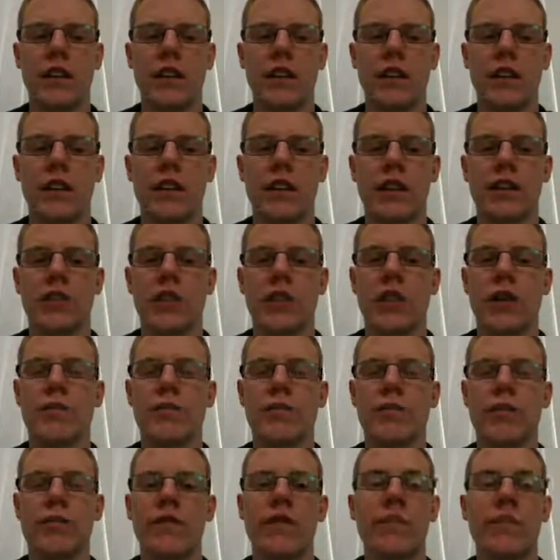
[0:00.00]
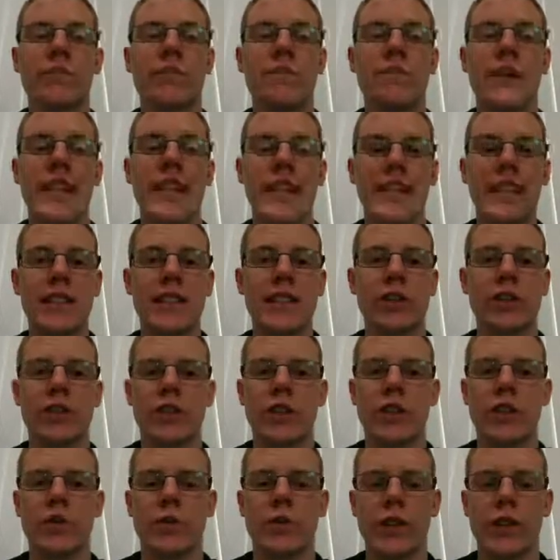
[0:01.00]
in terms of the means in
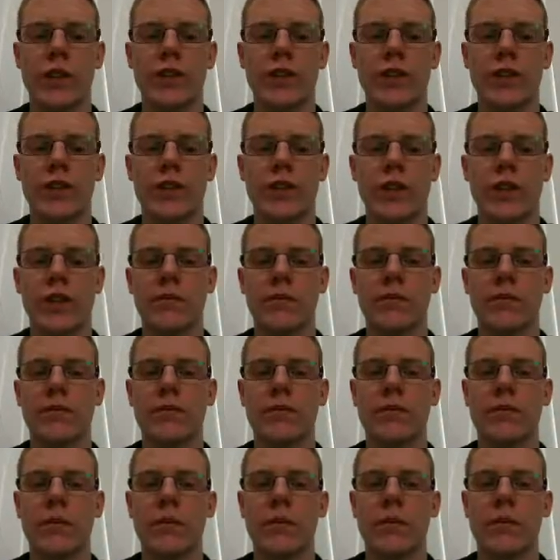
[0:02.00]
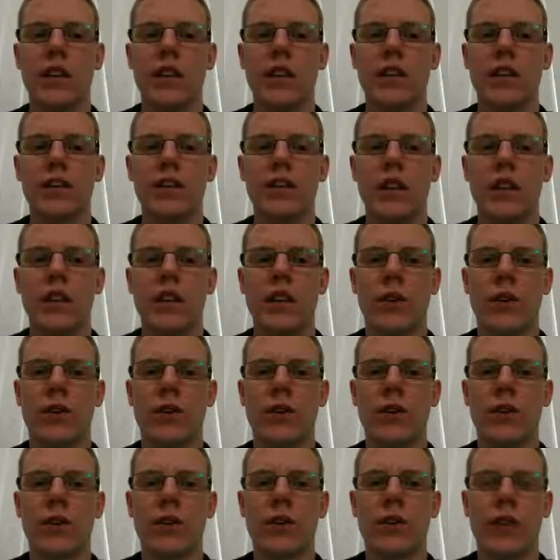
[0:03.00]
which we assign them. So
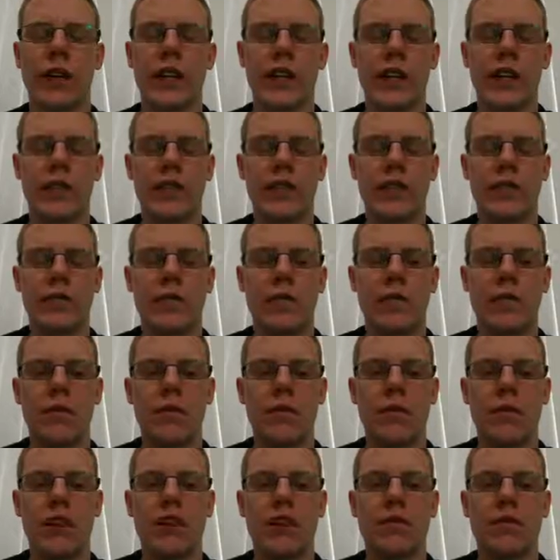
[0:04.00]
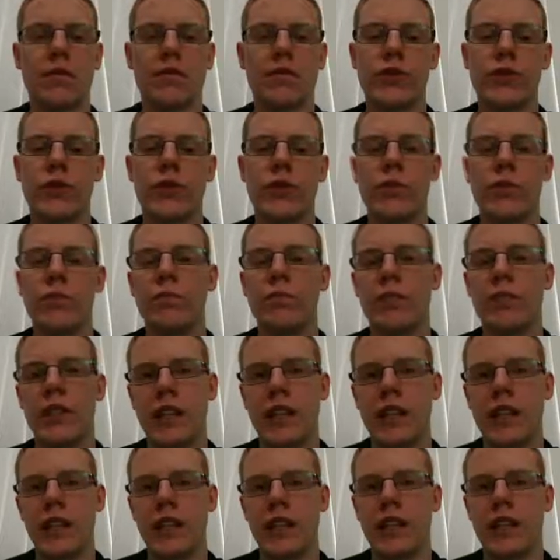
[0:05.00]
we can think of two
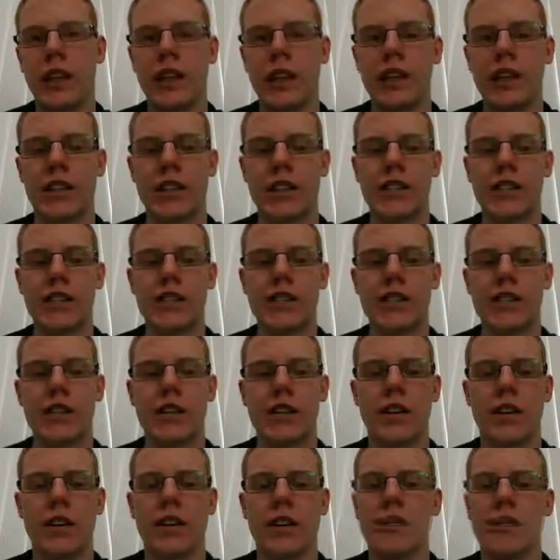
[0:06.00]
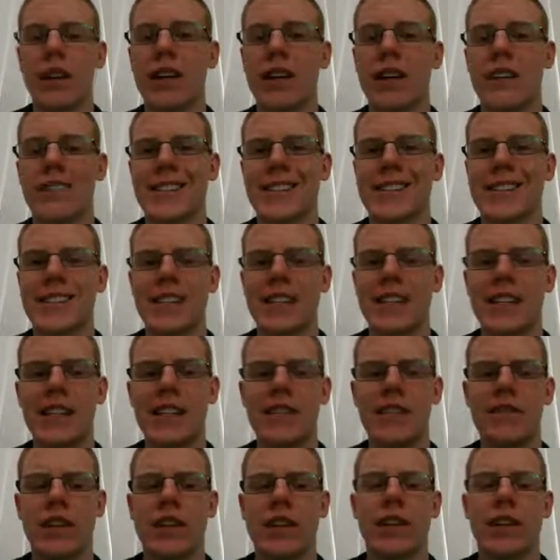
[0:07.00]
particular architectures, a
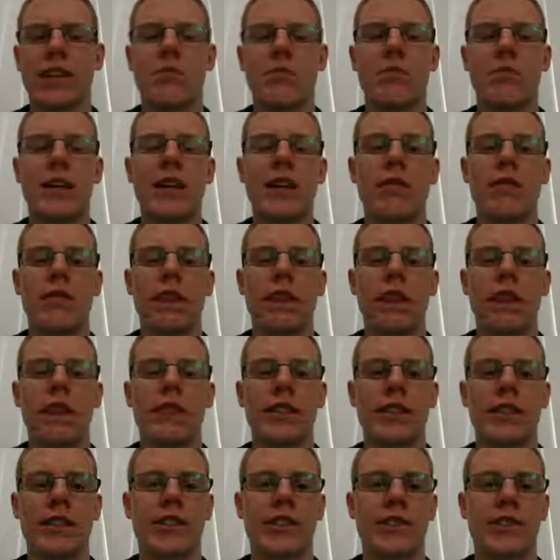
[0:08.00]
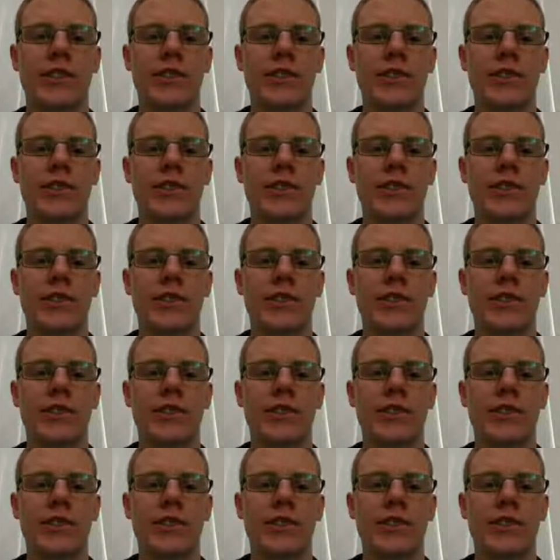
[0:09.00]
master-slave and a peer architecture.